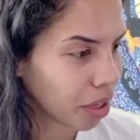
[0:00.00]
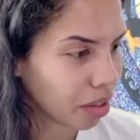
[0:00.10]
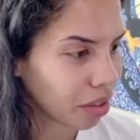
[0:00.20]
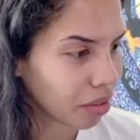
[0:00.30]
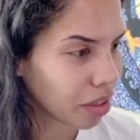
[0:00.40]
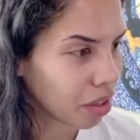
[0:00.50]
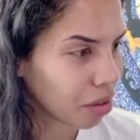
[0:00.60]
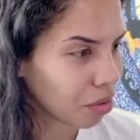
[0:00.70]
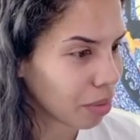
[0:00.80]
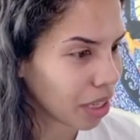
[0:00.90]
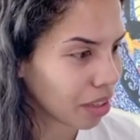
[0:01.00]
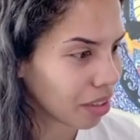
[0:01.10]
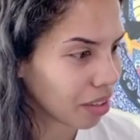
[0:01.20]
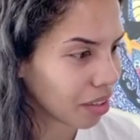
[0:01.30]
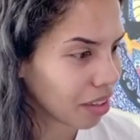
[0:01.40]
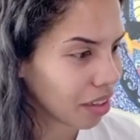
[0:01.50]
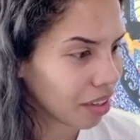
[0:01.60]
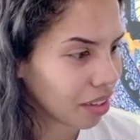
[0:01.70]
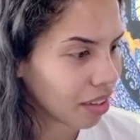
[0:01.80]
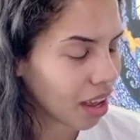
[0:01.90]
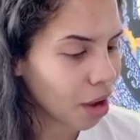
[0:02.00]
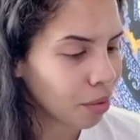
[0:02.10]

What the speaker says: I don't even know, May. I